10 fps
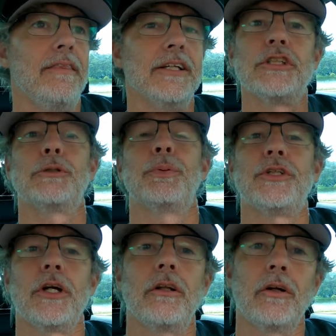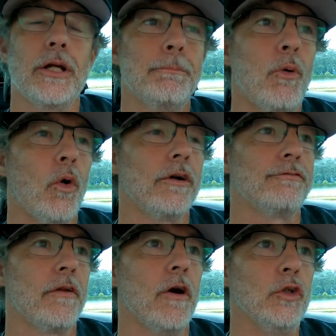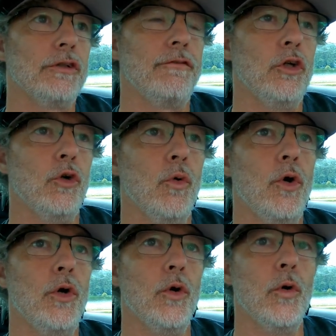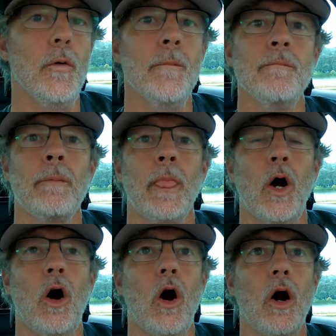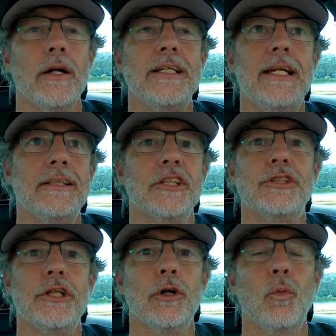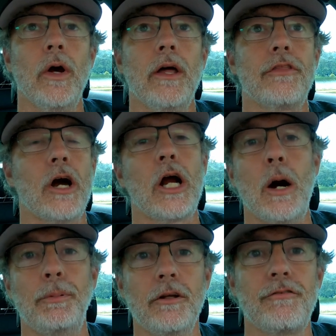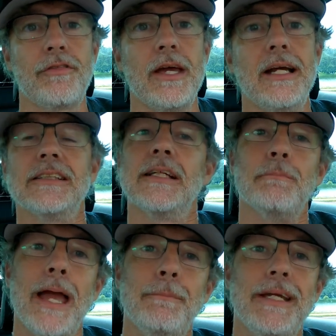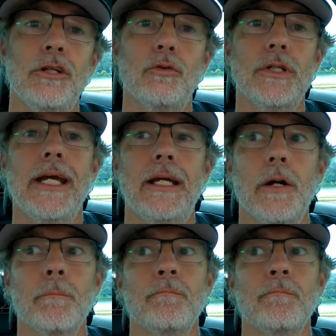This is particularly important for those of you who are needing to deal with a couple of things that may be unique